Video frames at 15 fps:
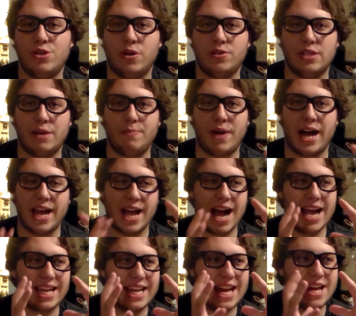shows up,
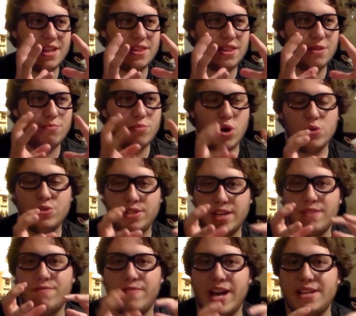I get the most
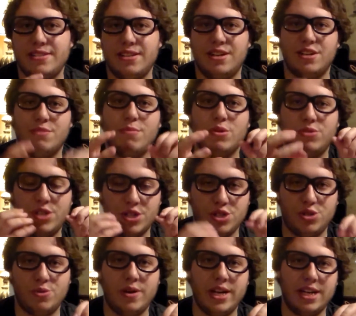invested and the most
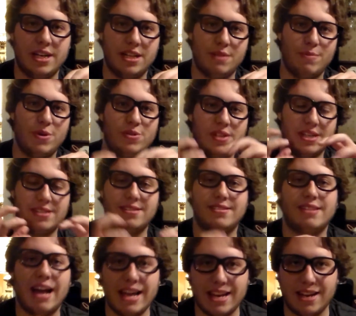intrigued and the most
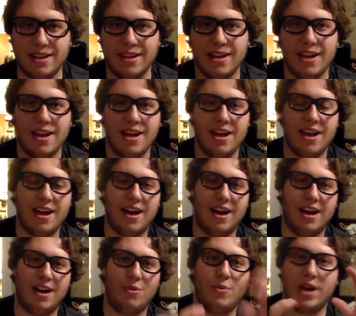excited
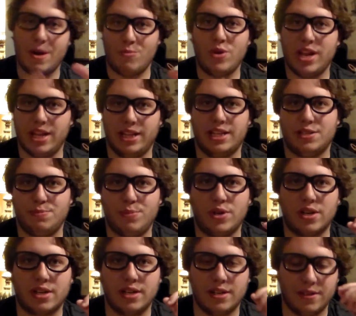when I'm reading this
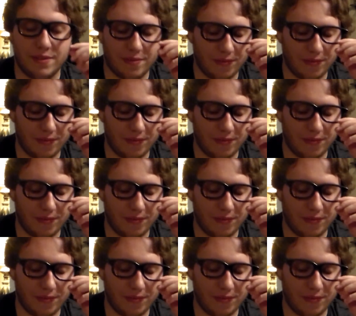book.